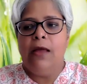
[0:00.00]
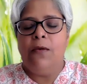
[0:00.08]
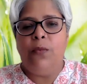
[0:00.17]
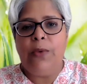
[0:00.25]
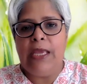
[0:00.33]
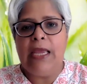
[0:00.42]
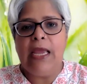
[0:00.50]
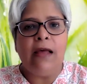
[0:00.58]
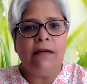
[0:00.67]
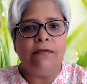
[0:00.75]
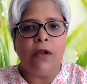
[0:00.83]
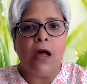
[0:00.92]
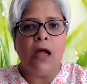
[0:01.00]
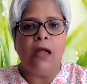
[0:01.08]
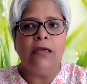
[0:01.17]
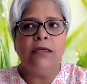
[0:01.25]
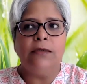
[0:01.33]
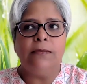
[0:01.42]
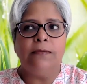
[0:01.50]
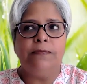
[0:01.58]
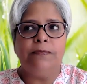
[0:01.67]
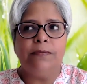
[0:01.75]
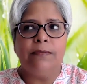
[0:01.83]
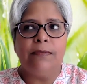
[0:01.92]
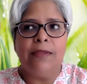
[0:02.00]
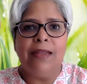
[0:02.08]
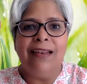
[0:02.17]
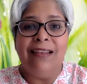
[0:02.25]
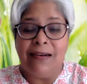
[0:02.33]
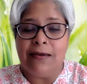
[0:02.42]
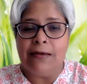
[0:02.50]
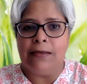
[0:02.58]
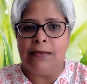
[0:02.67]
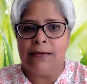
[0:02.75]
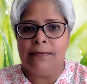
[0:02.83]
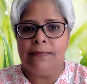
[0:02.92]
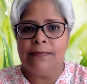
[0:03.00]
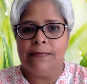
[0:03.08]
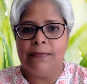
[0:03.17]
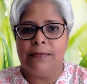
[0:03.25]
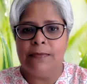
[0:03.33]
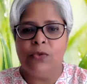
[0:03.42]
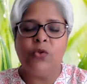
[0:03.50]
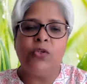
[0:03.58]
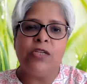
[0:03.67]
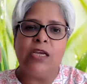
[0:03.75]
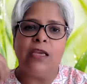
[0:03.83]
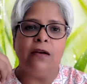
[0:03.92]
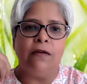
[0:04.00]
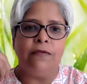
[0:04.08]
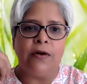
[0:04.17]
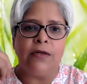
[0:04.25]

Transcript: We have not learned to take care of